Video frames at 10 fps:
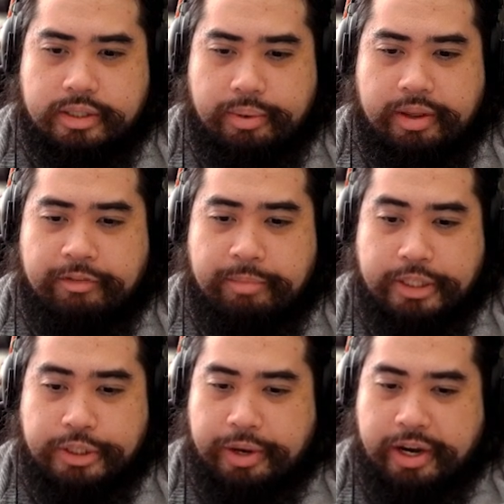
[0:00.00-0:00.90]
if my
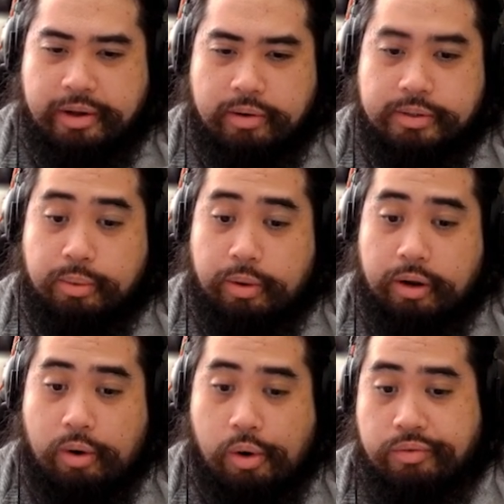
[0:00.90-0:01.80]
training goes well
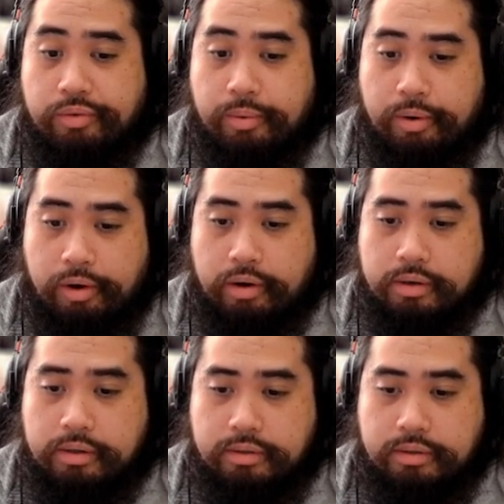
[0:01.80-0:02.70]
overall,